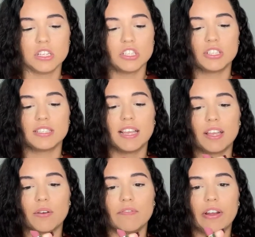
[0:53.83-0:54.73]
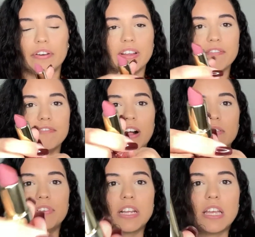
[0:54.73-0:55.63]
just like very
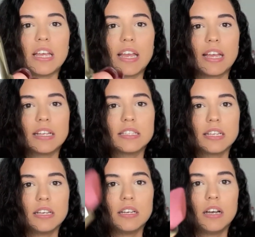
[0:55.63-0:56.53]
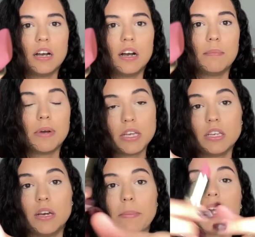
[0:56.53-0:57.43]
velvety and
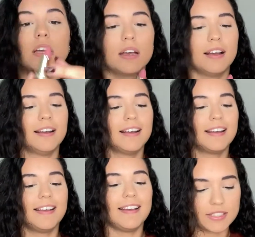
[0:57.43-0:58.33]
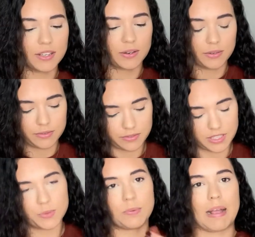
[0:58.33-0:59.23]
yummy. So
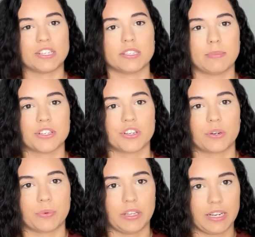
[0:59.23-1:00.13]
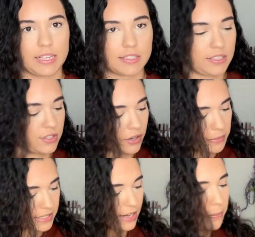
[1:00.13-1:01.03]
this one matches my shirt really nicely, so I'm
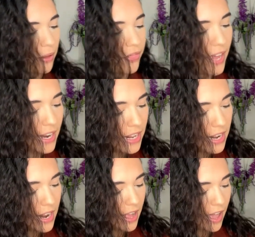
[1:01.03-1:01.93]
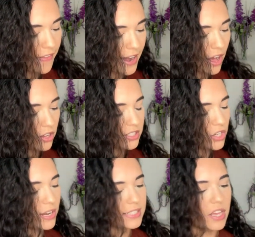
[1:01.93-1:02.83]
excited about that. And then also
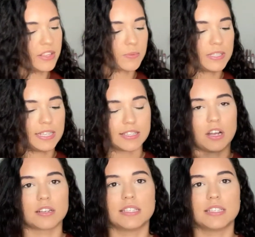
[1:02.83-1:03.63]
I saw this one TikTok